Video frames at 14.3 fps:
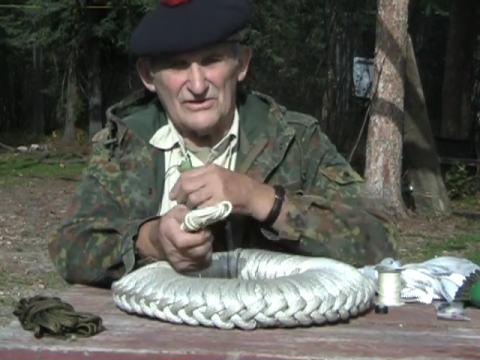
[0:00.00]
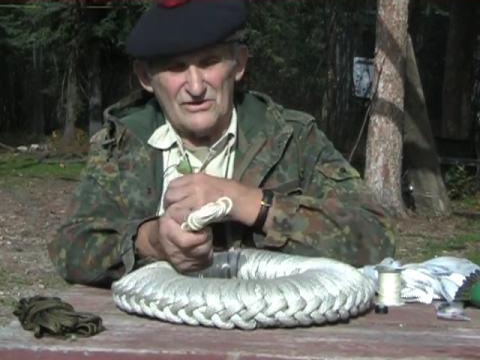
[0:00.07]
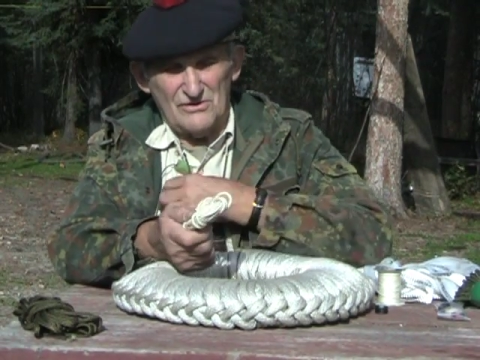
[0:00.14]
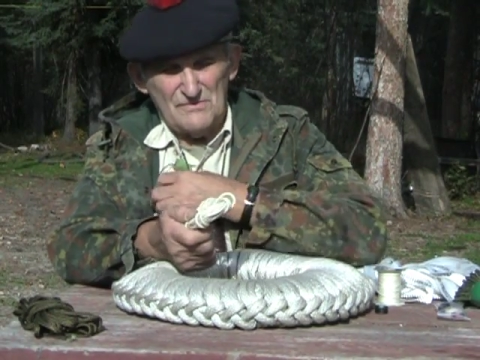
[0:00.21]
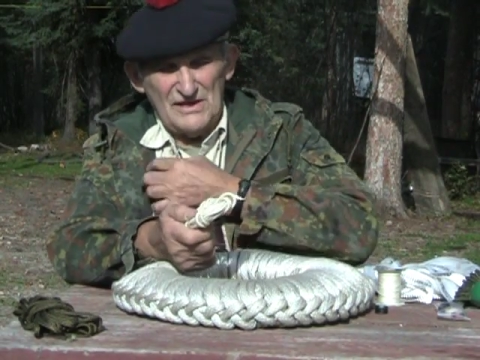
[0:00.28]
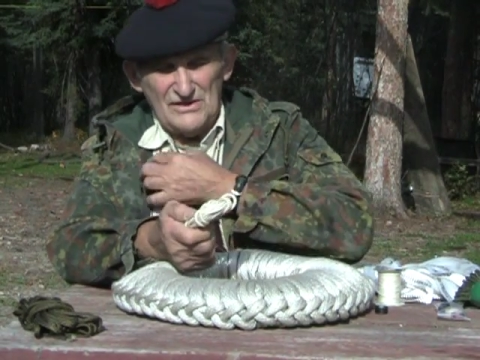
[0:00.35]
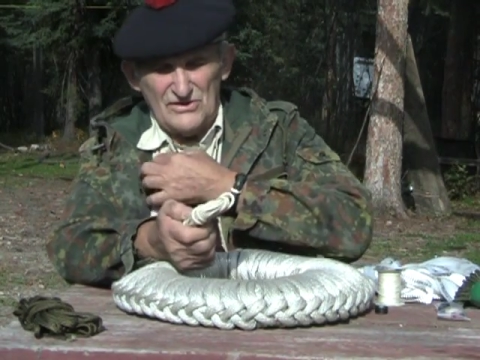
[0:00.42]

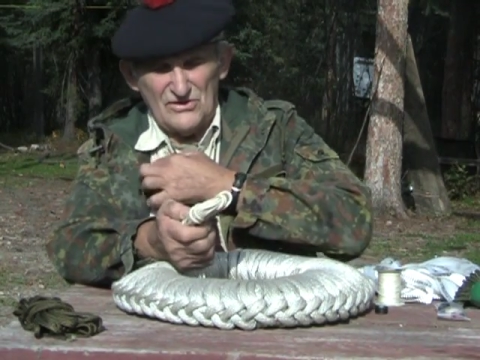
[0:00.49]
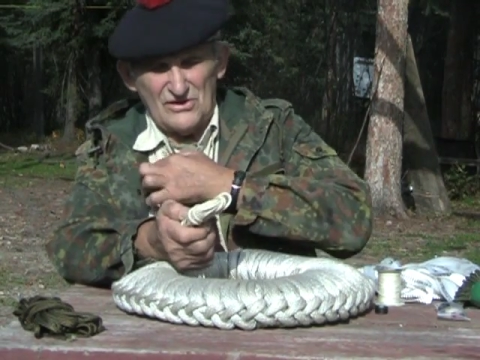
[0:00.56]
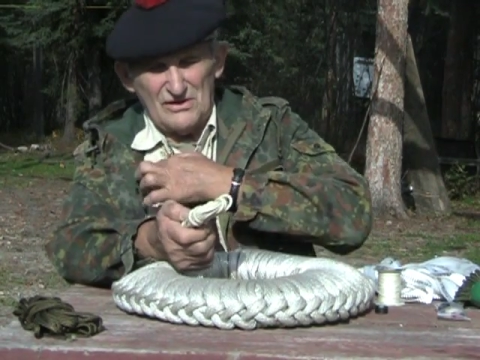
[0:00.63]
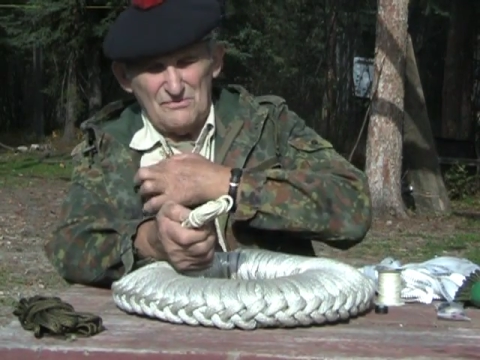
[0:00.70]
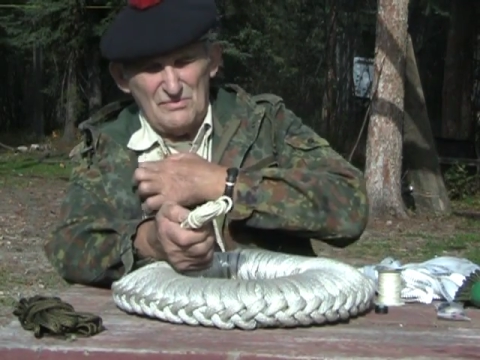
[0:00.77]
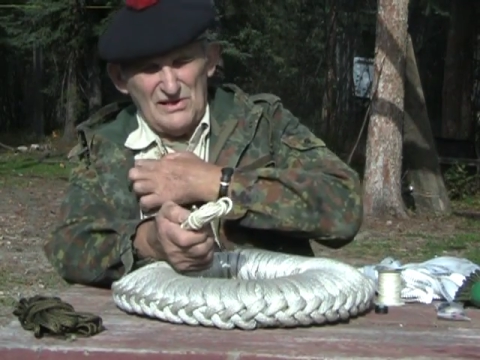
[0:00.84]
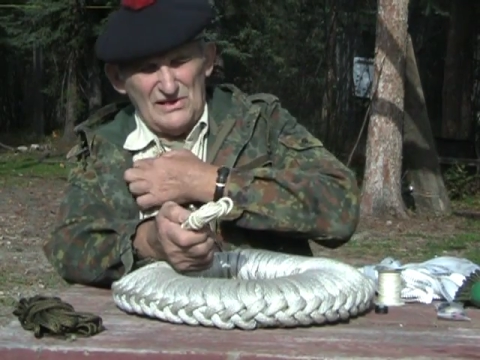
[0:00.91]
So it means you
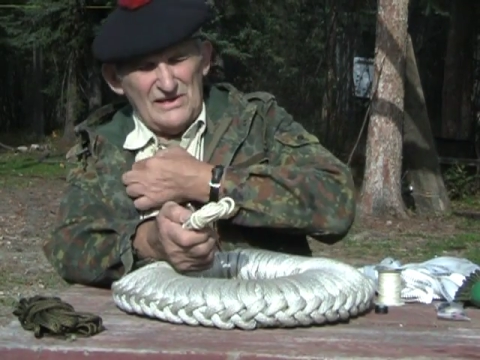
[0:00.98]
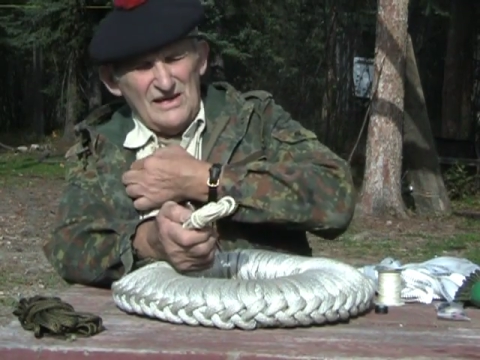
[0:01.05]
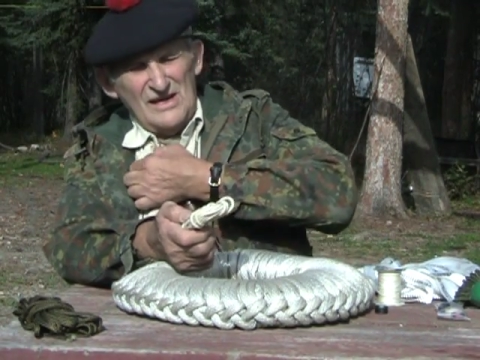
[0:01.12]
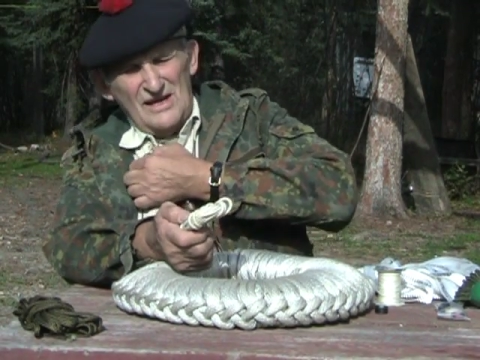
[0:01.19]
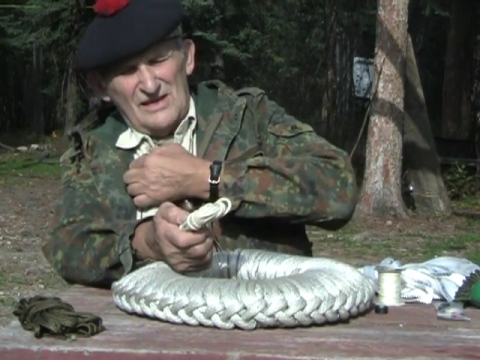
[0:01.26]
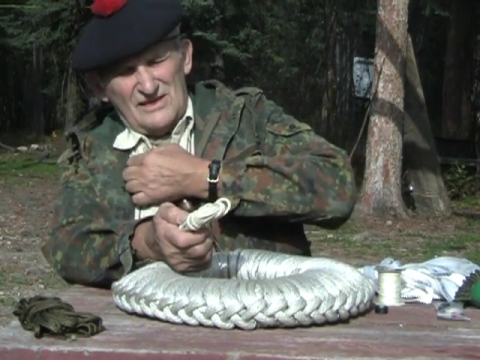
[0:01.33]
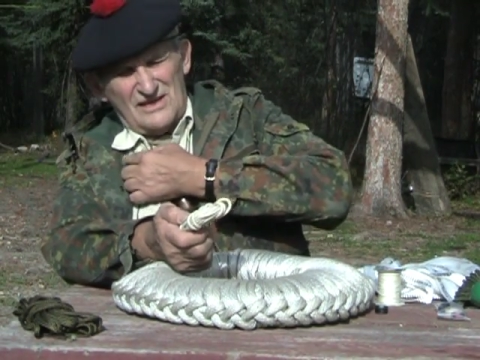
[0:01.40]
can build
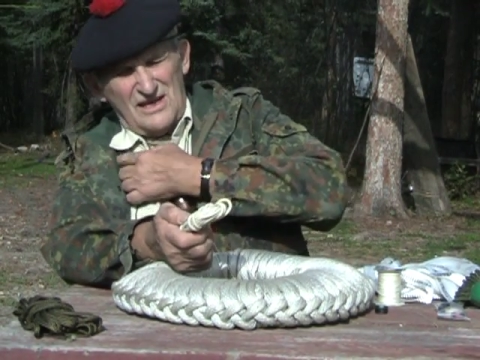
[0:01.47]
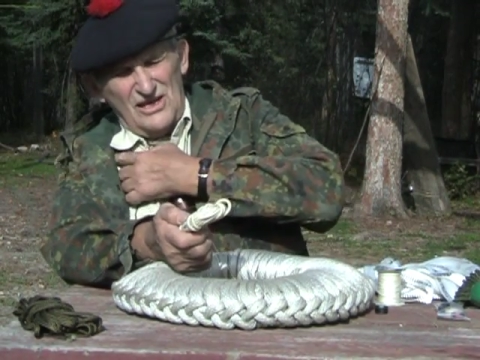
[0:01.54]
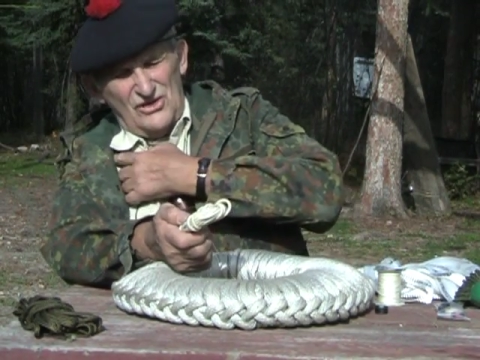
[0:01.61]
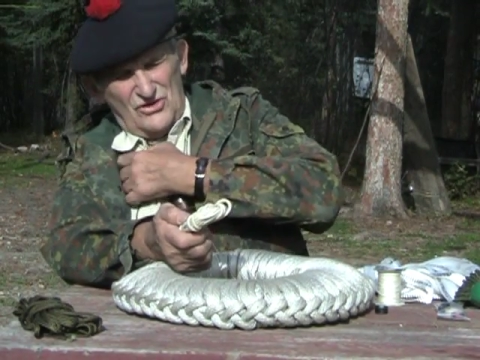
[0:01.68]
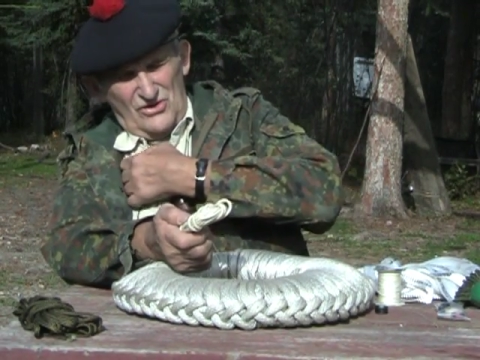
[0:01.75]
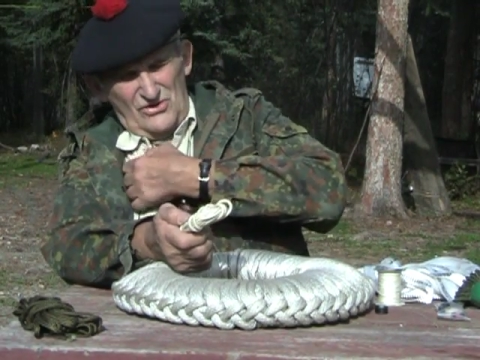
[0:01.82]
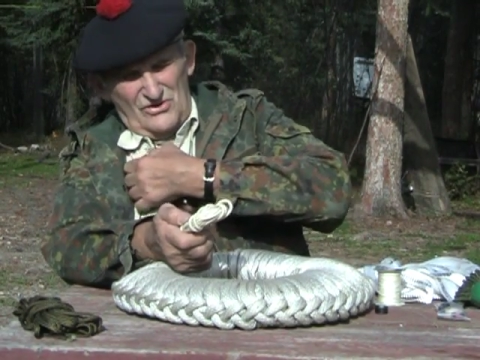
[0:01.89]

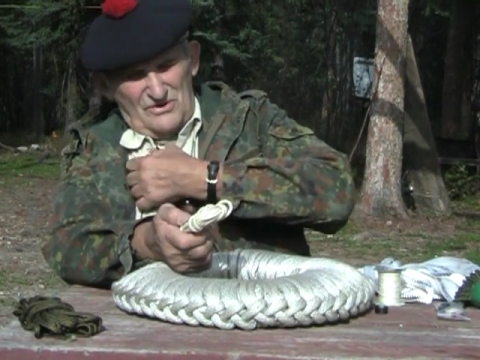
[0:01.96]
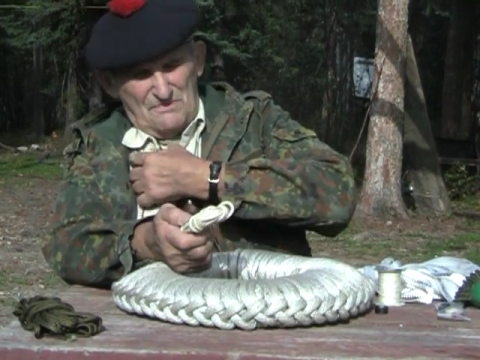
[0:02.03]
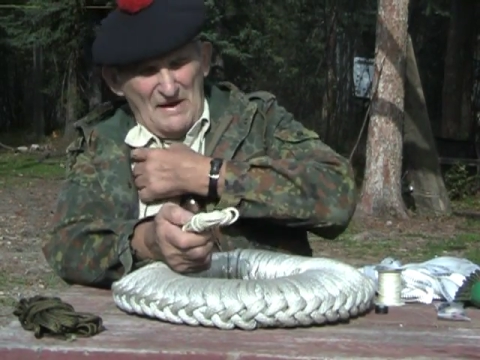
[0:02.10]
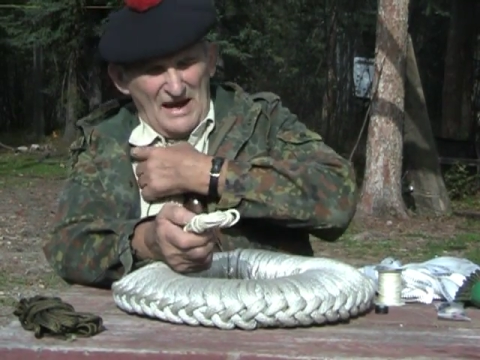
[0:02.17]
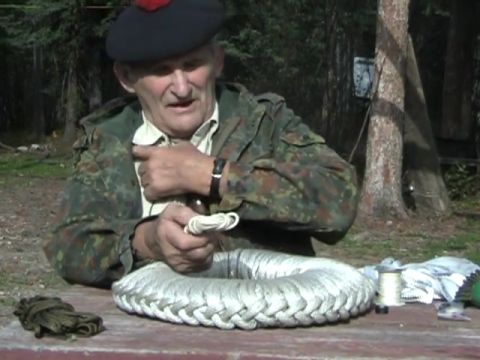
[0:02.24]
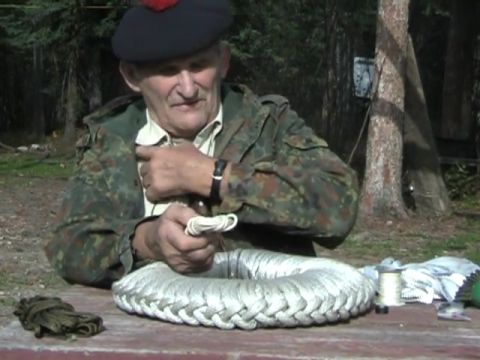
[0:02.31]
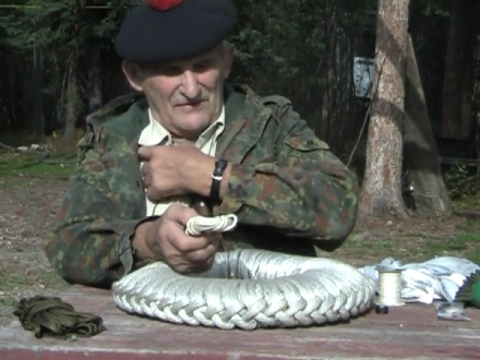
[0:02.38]
ski shoes, pack